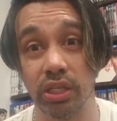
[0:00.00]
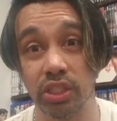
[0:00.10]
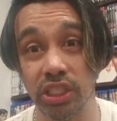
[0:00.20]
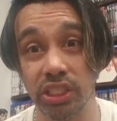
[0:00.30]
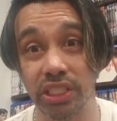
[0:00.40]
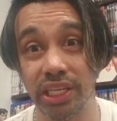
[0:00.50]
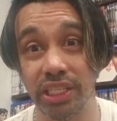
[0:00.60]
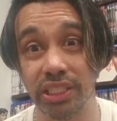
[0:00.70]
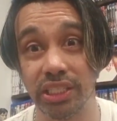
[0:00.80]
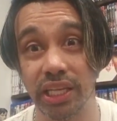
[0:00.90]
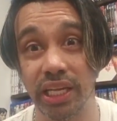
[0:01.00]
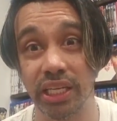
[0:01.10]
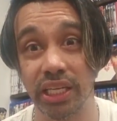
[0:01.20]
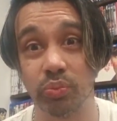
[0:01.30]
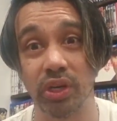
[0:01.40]
she sees
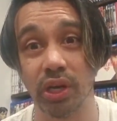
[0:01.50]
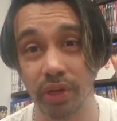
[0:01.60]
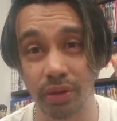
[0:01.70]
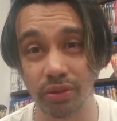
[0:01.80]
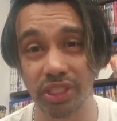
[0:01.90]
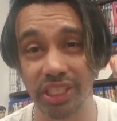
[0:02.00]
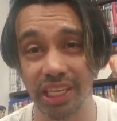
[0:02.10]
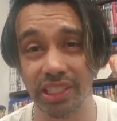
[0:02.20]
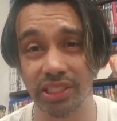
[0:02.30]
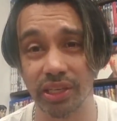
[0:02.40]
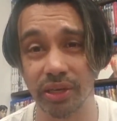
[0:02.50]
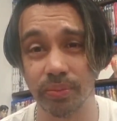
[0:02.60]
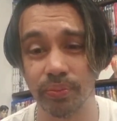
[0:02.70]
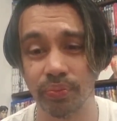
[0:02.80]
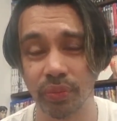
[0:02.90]
things but no one else sees
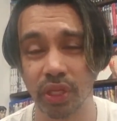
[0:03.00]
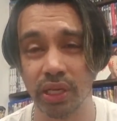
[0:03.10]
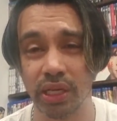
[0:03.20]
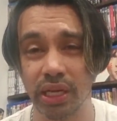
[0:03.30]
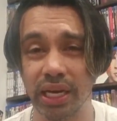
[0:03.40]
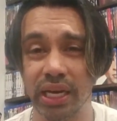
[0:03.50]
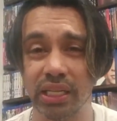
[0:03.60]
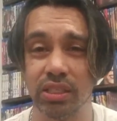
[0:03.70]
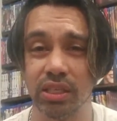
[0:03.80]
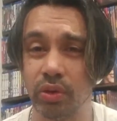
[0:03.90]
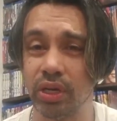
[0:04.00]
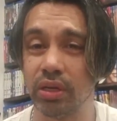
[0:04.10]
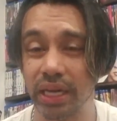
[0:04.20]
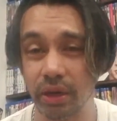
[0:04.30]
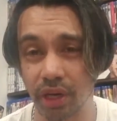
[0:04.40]
them, and
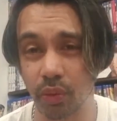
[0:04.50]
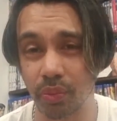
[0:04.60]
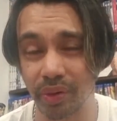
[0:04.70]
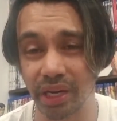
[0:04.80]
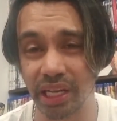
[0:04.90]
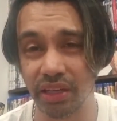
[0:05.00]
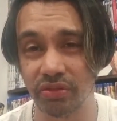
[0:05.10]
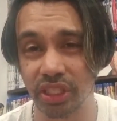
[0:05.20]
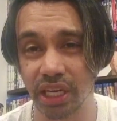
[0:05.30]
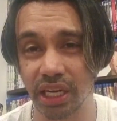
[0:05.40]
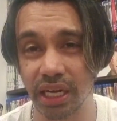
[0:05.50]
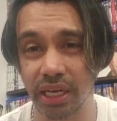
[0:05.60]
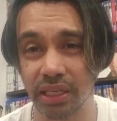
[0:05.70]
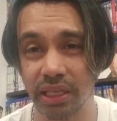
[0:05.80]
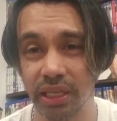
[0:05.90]
how no one believes her.